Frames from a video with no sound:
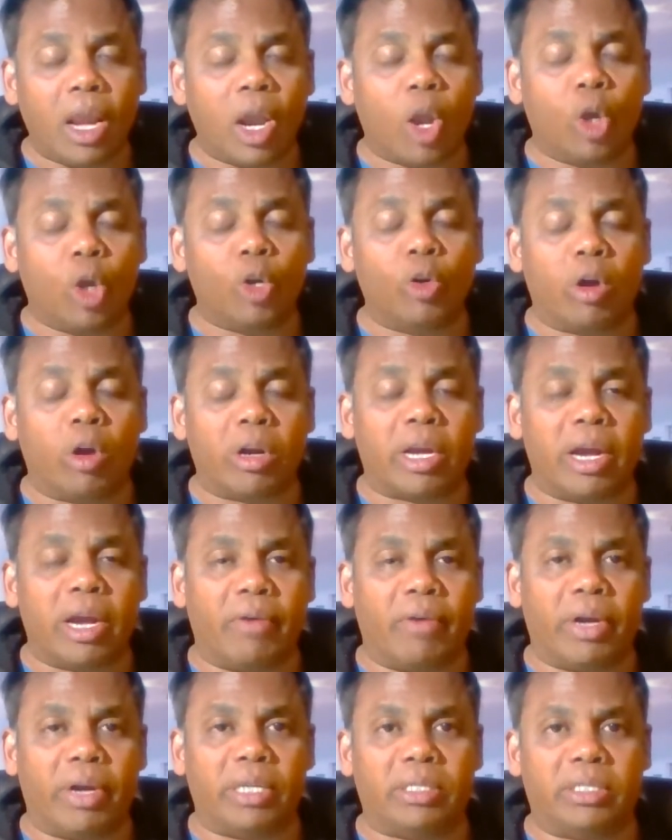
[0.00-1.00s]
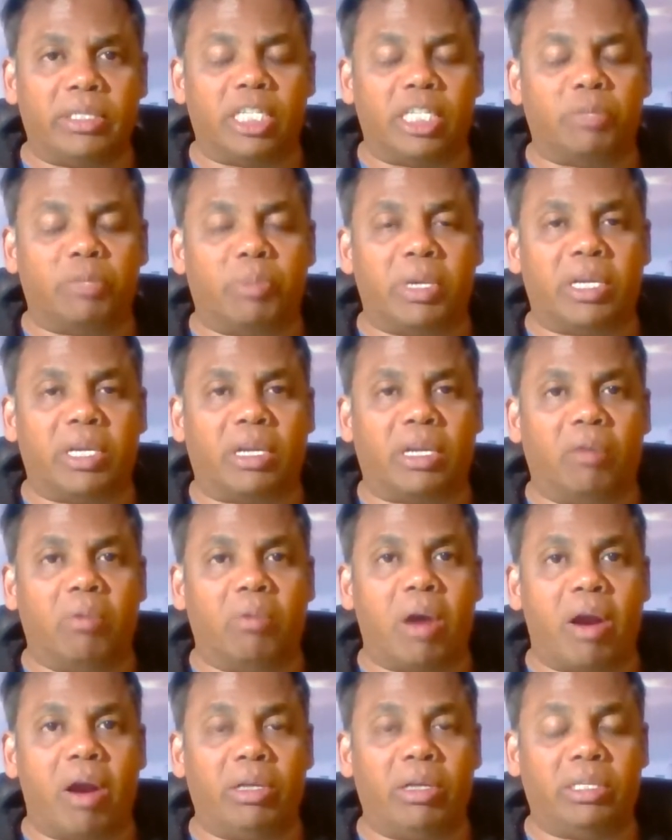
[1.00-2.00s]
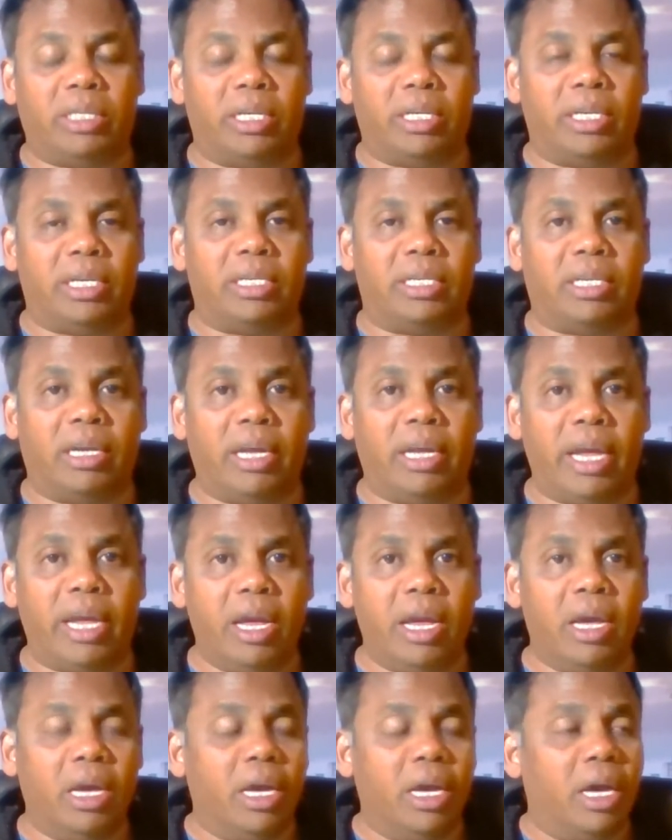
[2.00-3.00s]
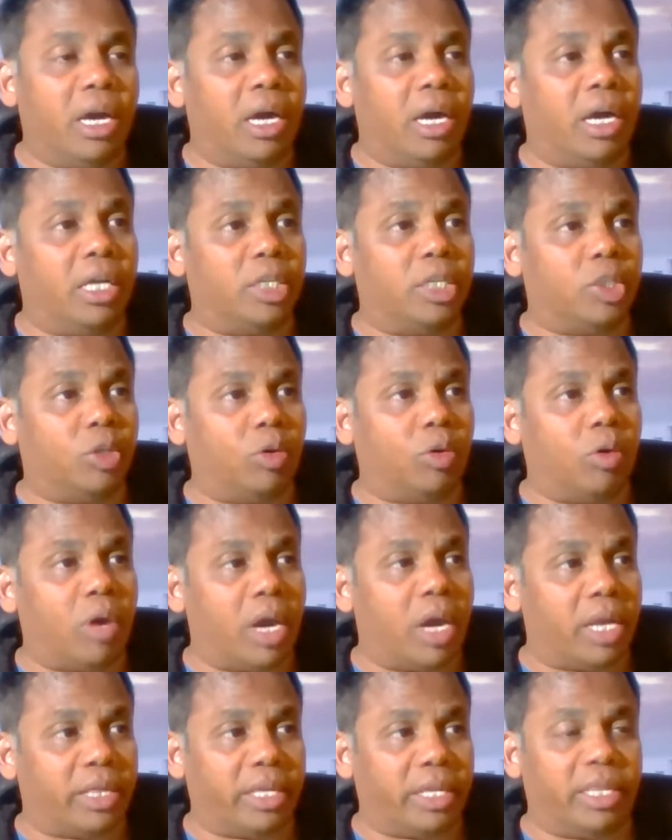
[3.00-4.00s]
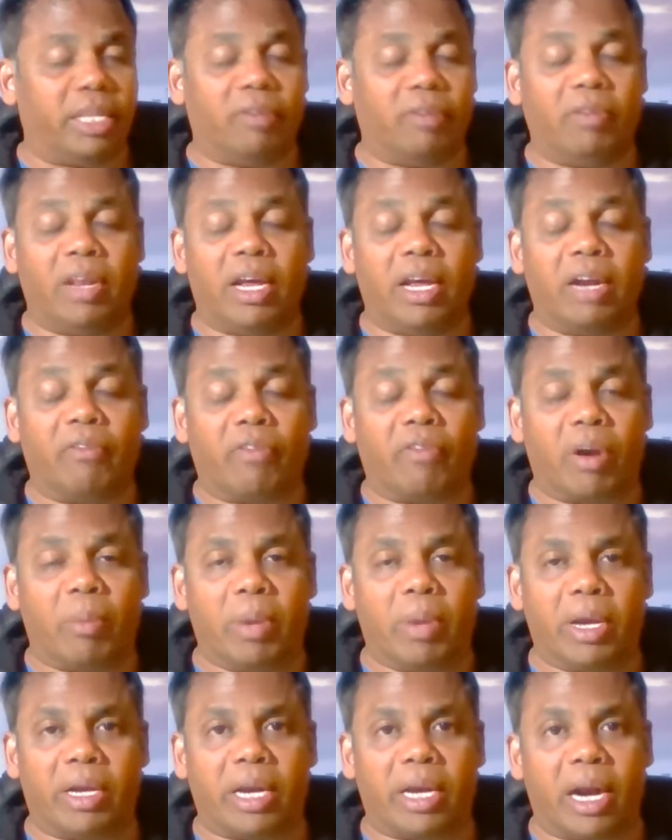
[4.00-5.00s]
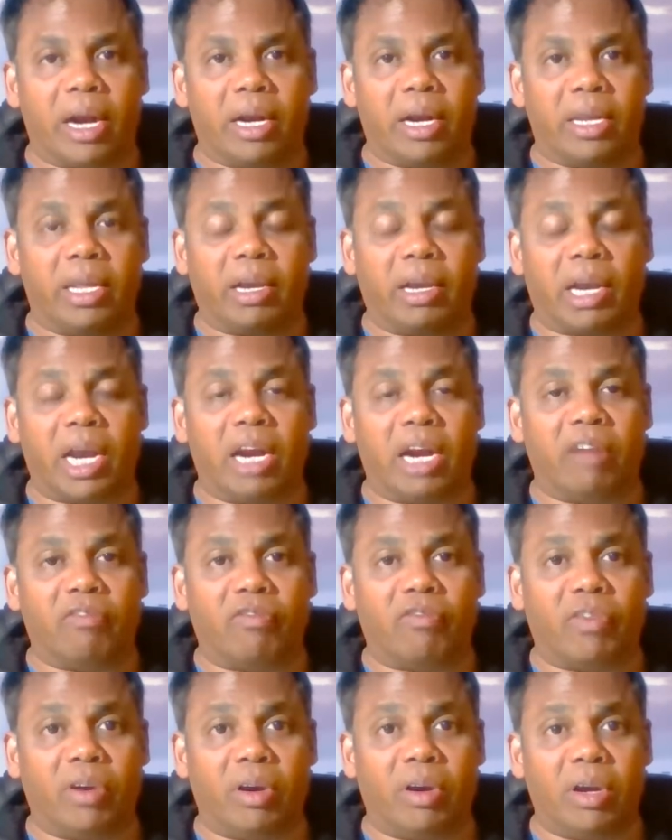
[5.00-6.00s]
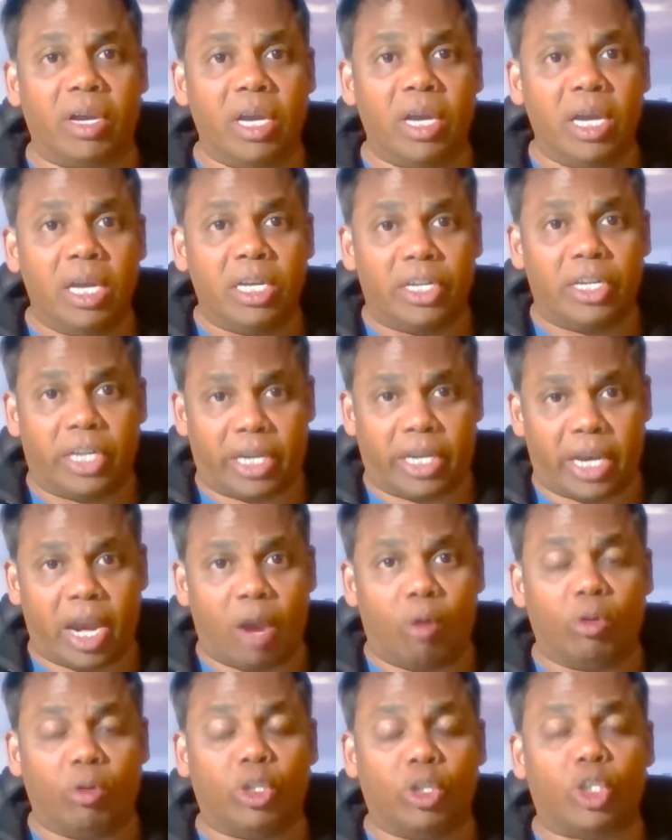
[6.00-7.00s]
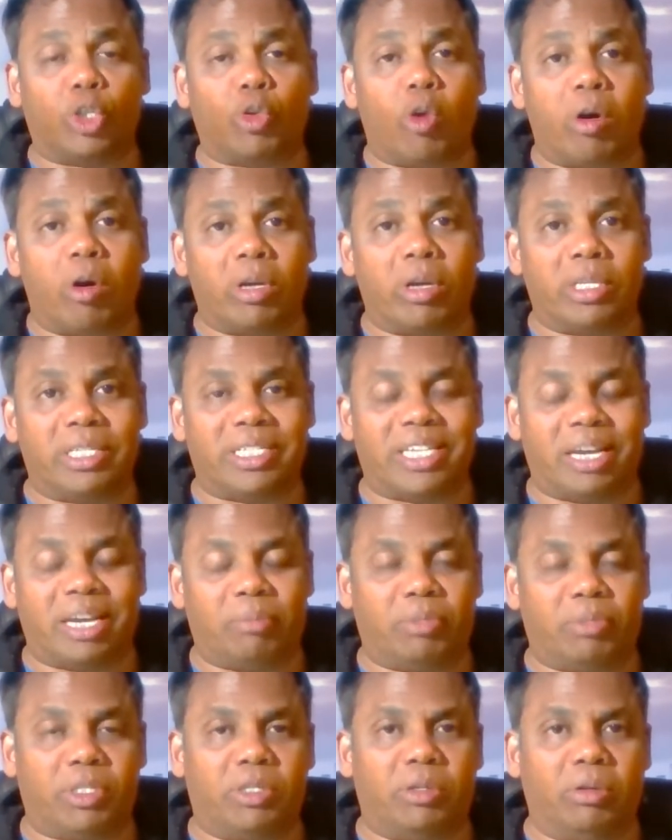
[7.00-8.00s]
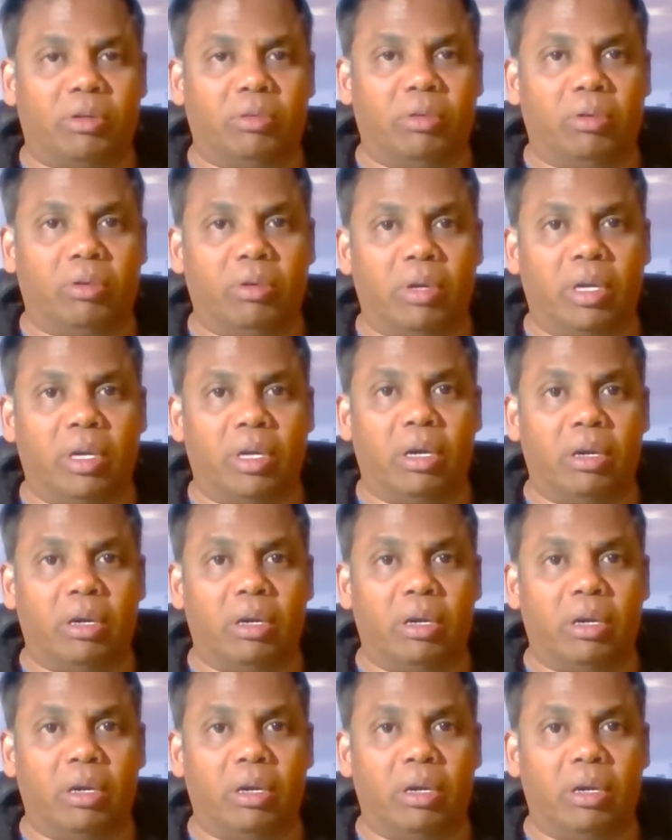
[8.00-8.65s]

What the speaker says: could not arrest this particular virus in Italy. So I think they've learned from it, and they're kind of taking good, strong steps to